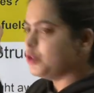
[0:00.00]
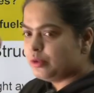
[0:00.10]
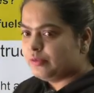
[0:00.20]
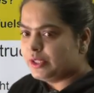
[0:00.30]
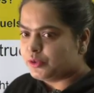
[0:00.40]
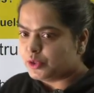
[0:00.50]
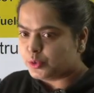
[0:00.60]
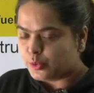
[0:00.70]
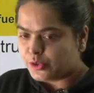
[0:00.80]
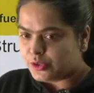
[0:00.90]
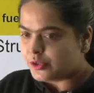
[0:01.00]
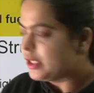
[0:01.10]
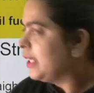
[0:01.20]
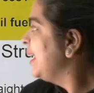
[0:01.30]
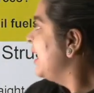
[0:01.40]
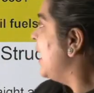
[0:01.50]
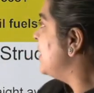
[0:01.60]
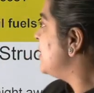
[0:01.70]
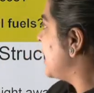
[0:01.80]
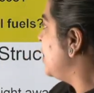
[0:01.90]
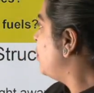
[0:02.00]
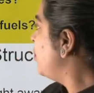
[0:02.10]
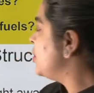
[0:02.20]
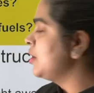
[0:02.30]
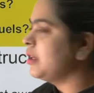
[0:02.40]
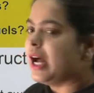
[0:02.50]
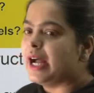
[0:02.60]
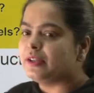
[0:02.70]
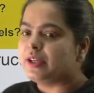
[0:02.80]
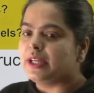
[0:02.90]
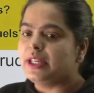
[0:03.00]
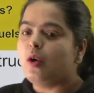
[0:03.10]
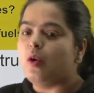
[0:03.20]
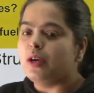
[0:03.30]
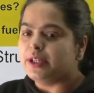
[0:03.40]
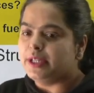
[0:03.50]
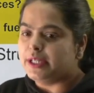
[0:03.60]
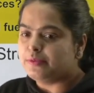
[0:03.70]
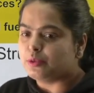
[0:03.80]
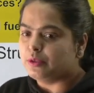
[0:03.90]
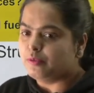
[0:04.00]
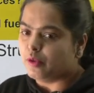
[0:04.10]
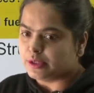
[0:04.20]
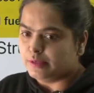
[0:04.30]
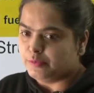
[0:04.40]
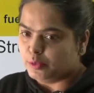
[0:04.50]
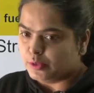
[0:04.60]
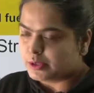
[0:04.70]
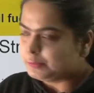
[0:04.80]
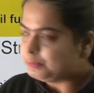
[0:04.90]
of these resources? And second question, are there any alternatives to the fossil fuels?